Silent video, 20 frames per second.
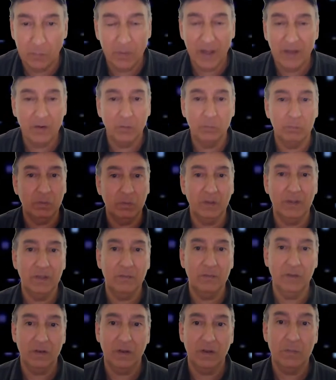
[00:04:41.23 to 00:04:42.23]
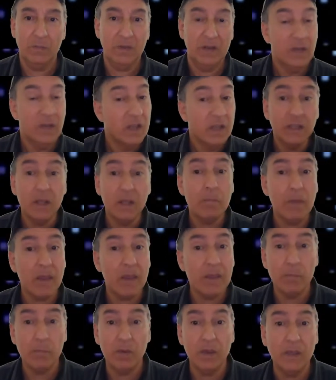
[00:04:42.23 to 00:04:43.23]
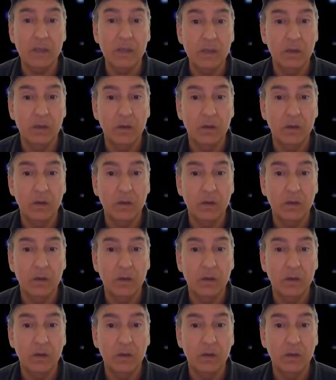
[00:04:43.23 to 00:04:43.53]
I don't believe it. I mean, there may be.